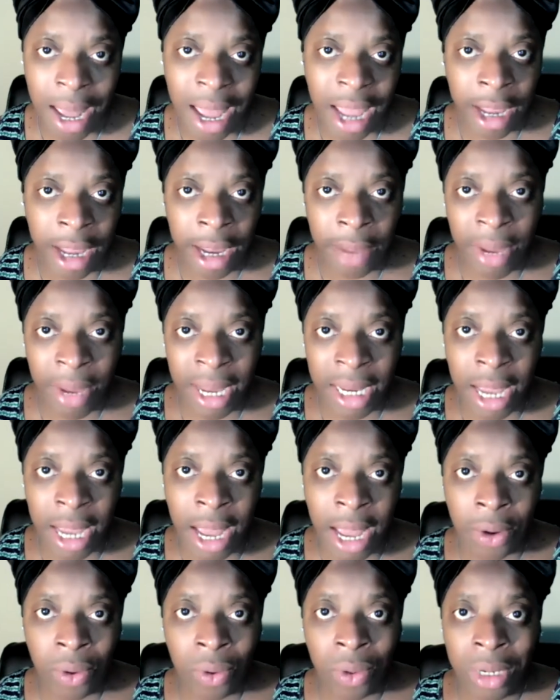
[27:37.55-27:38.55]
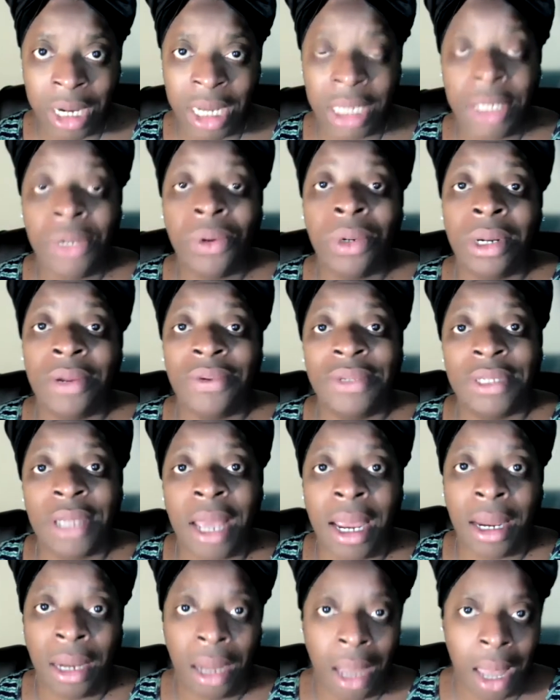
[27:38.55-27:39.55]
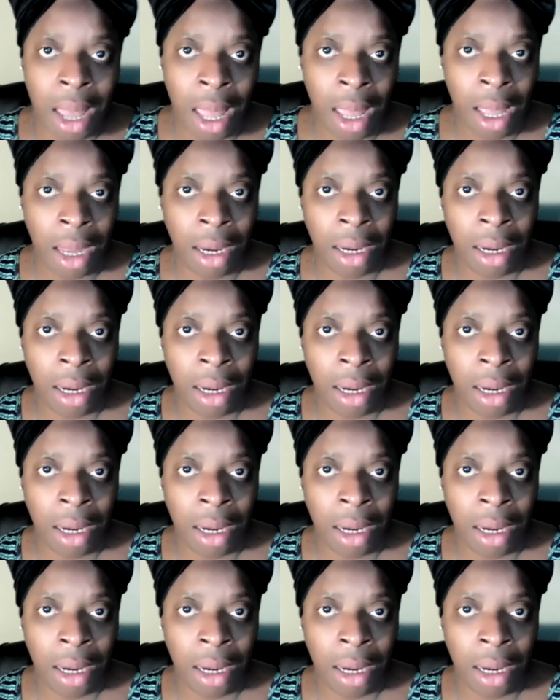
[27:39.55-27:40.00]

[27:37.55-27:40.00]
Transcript: I am a Yahudi daughter of Zion,